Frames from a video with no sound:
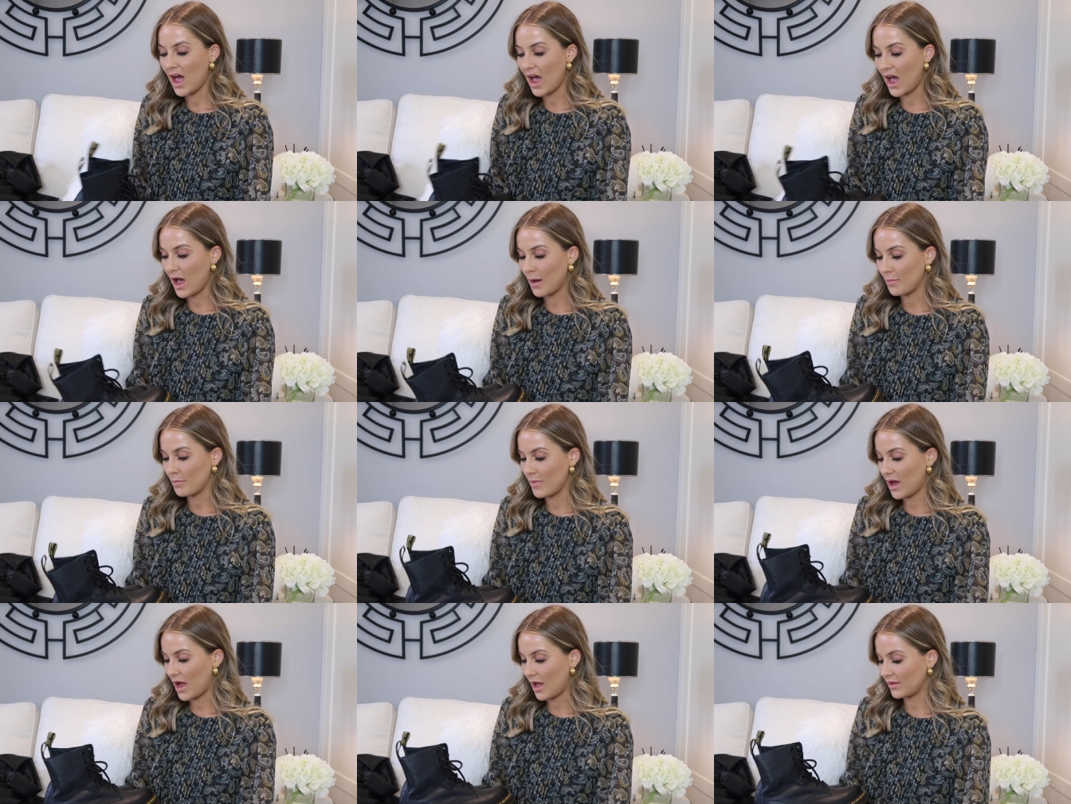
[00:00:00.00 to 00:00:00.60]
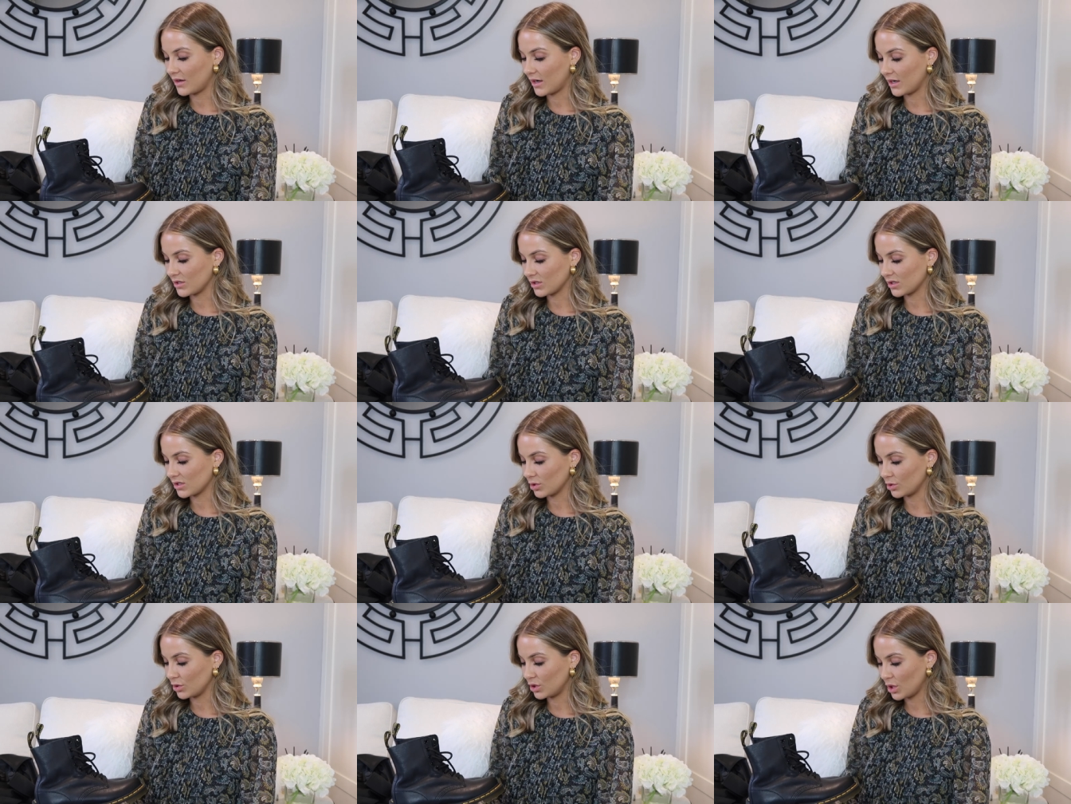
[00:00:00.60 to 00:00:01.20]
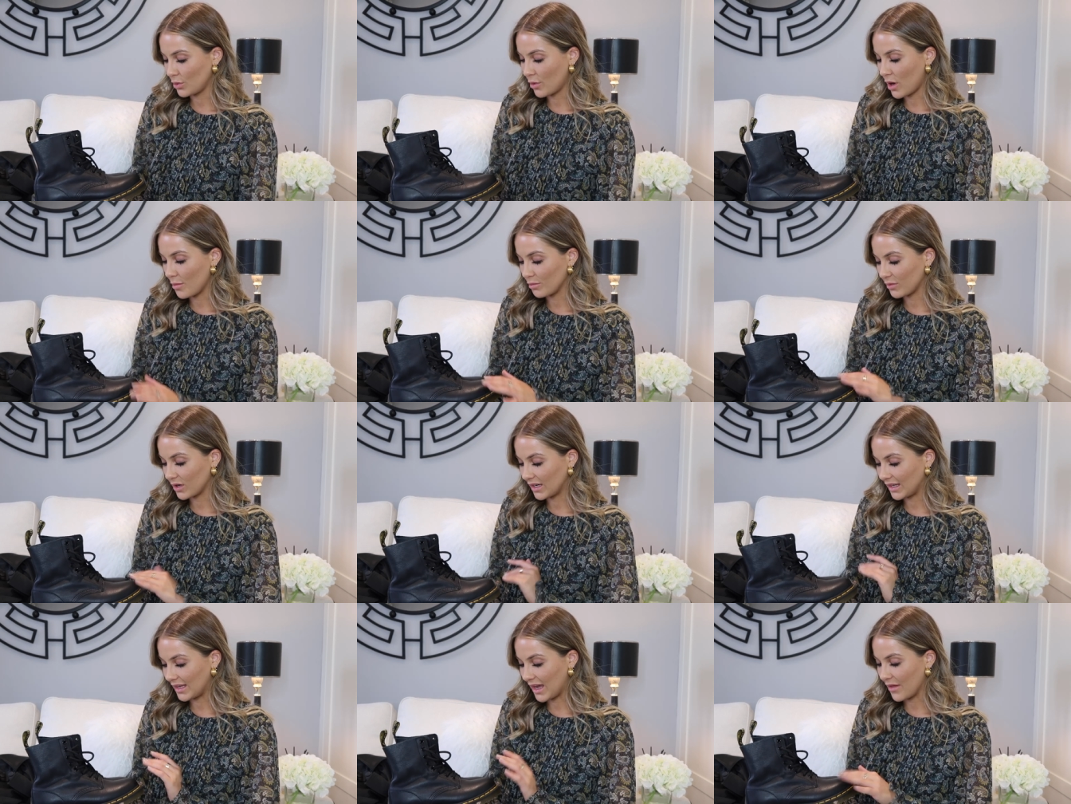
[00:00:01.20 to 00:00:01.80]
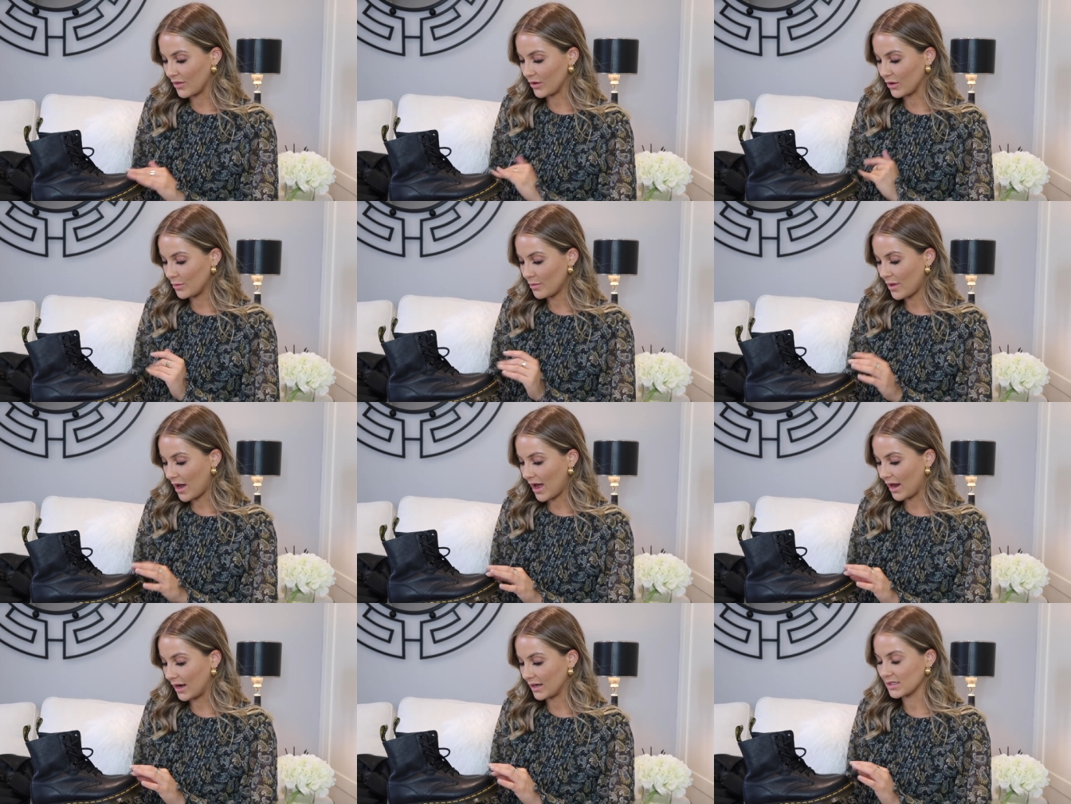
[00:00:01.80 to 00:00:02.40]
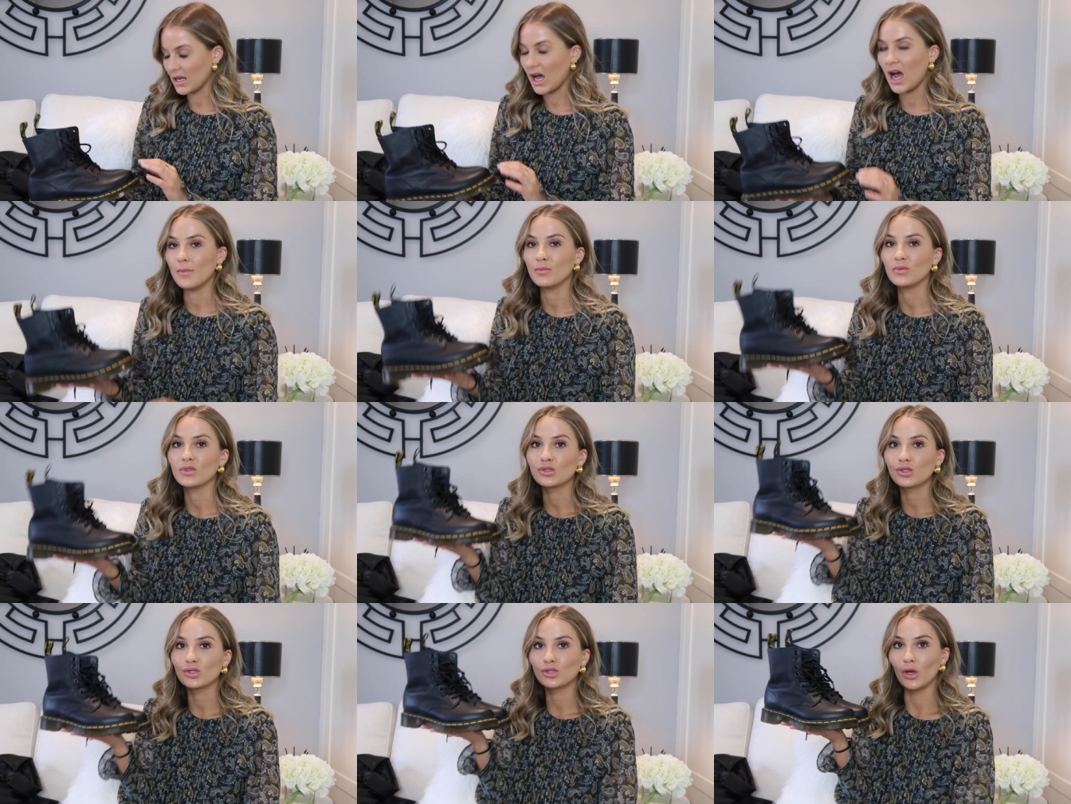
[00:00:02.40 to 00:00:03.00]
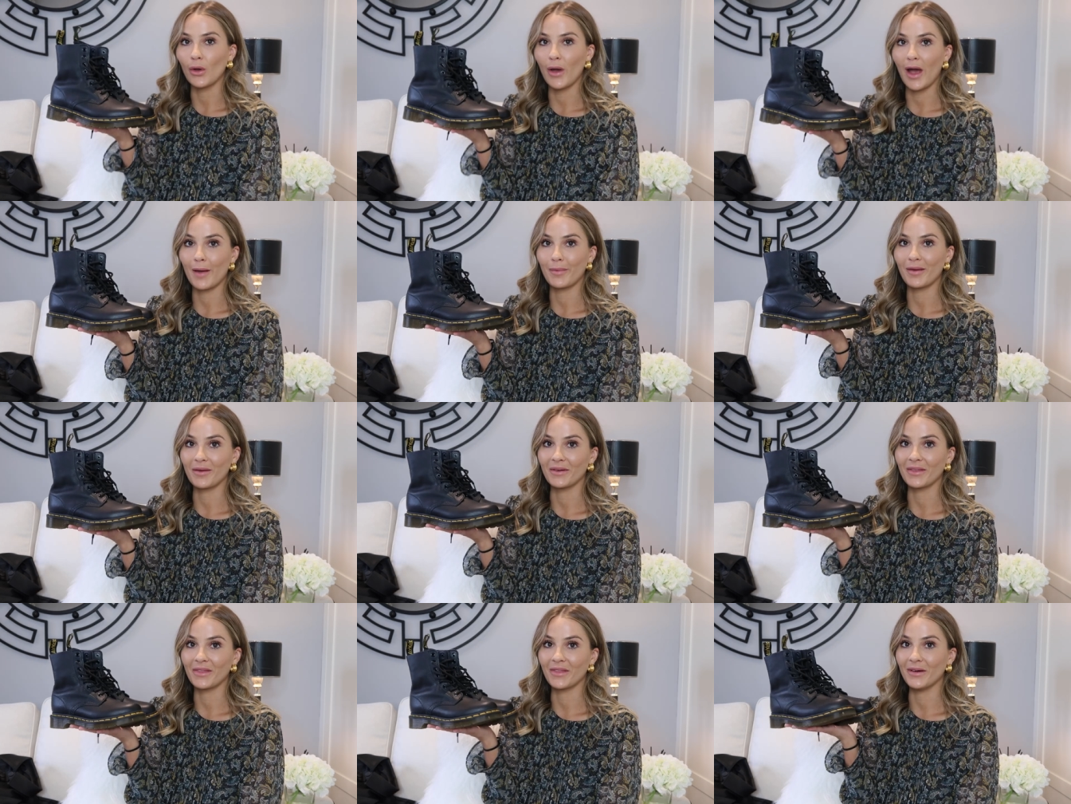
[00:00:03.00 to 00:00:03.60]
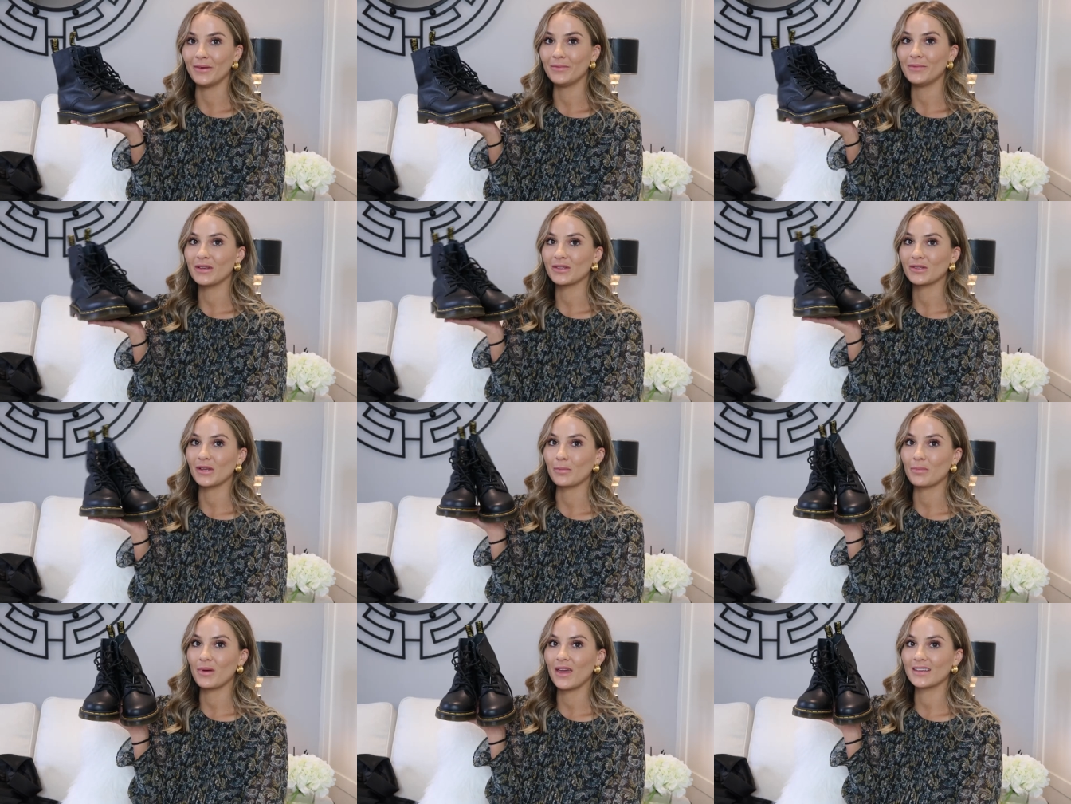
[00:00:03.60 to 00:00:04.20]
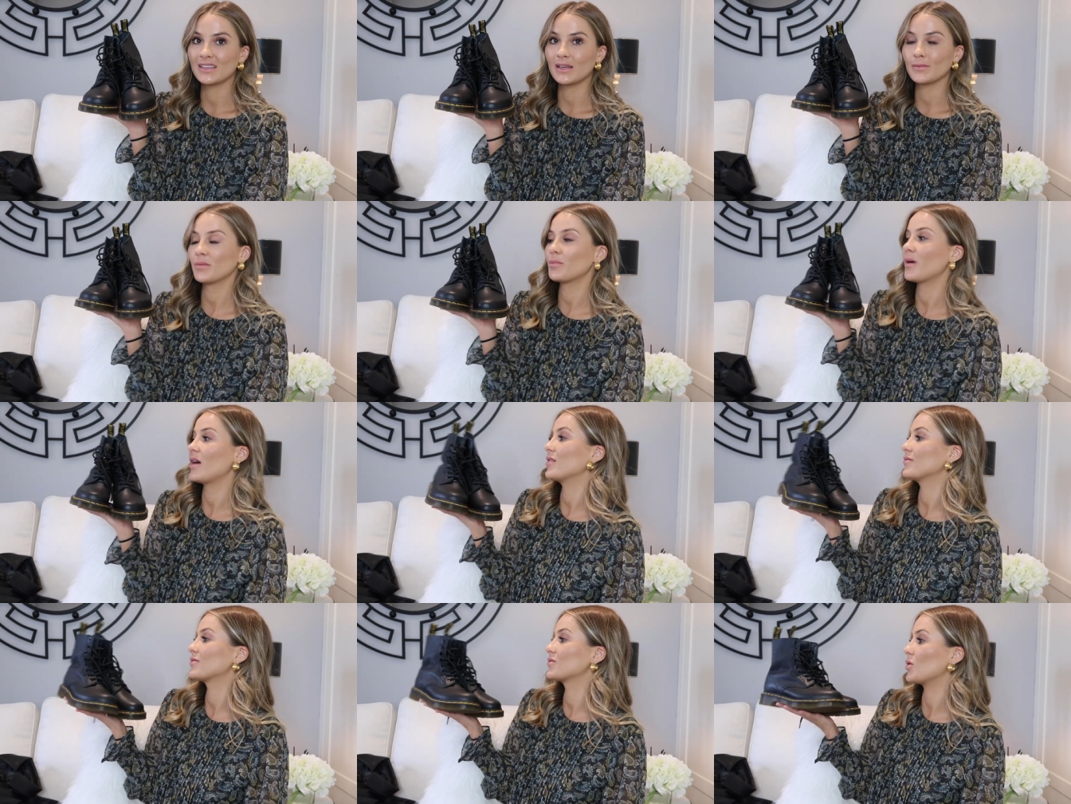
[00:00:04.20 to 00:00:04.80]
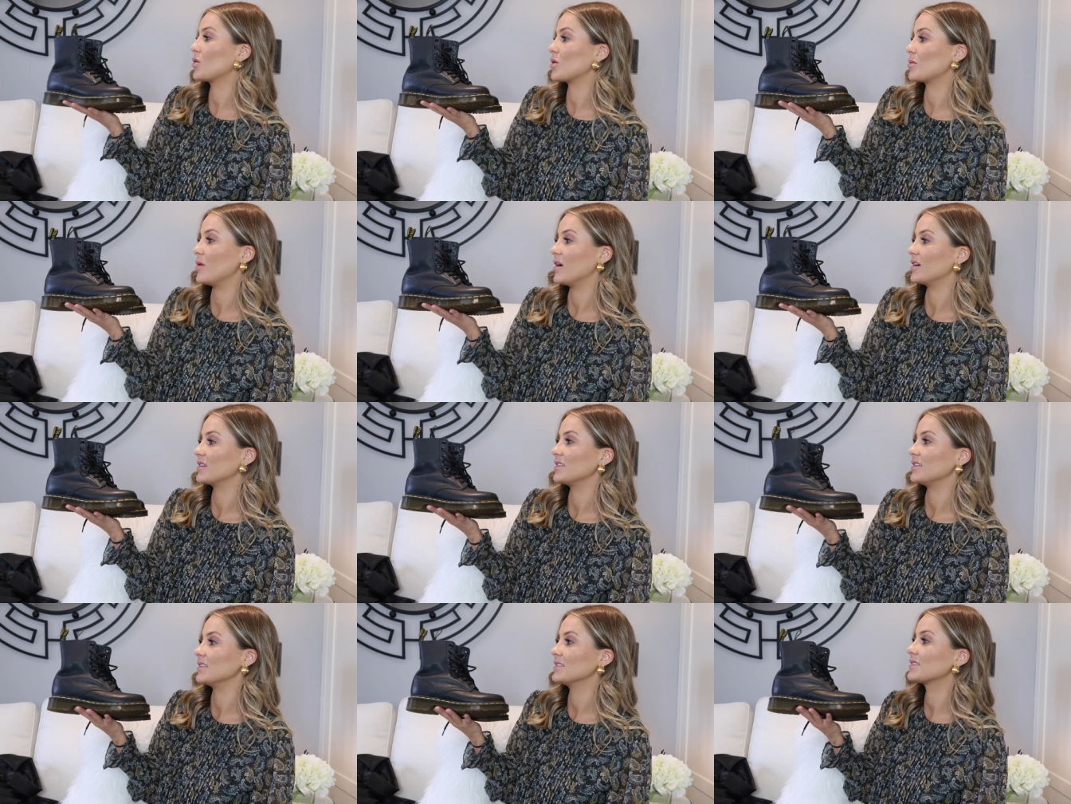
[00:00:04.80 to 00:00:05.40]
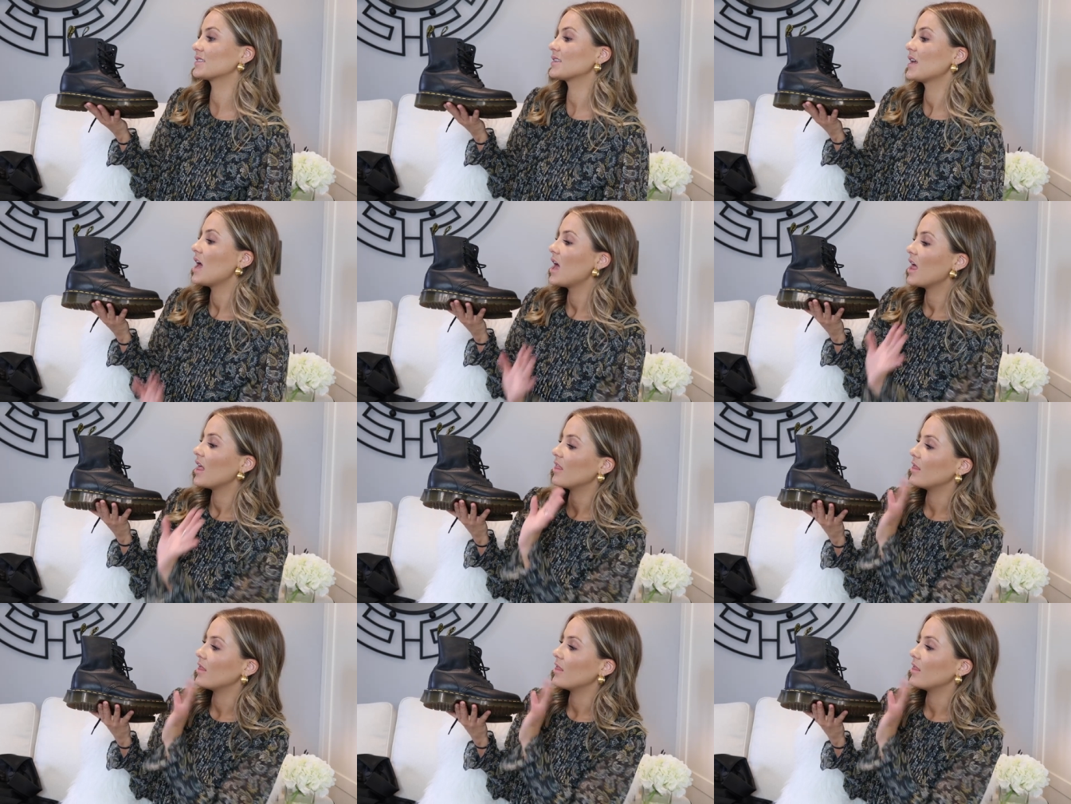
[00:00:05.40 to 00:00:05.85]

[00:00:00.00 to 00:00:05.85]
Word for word: um, and then I just thought you know what I'm gonna get them and I'm so happy with them so I picked up a pair of Doc Martens